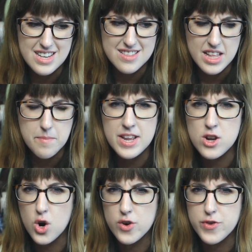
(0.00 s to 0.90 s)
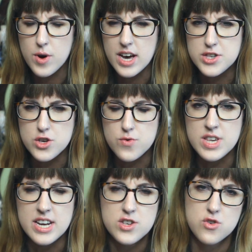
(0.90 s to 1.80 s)
Let me know if you guys use
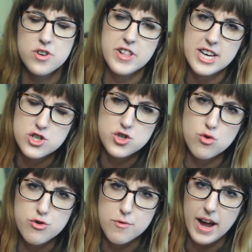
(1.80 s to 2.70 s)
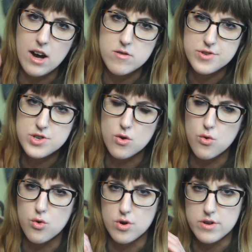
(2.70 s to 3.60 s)
any sort of like shoulder mounts
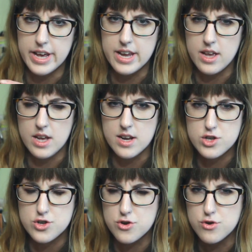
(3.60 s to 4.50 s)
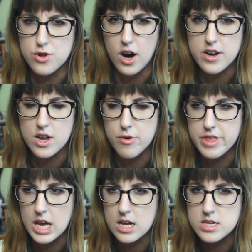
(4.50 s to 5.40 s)
or like external audio
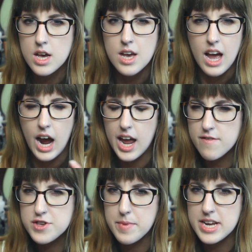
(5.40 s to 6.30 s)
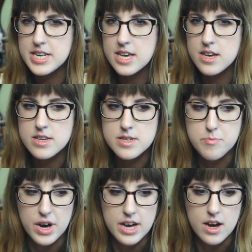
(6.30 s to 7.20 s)
things. I have some ideas,
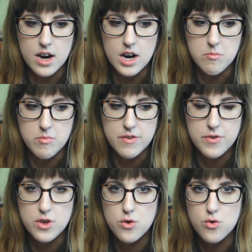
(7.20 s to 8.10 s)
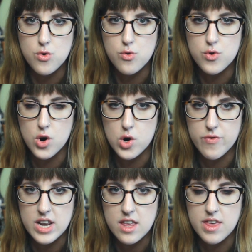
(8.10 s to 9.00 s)
but um, if you know of
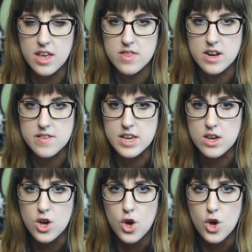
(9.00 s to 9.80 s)
anything that is like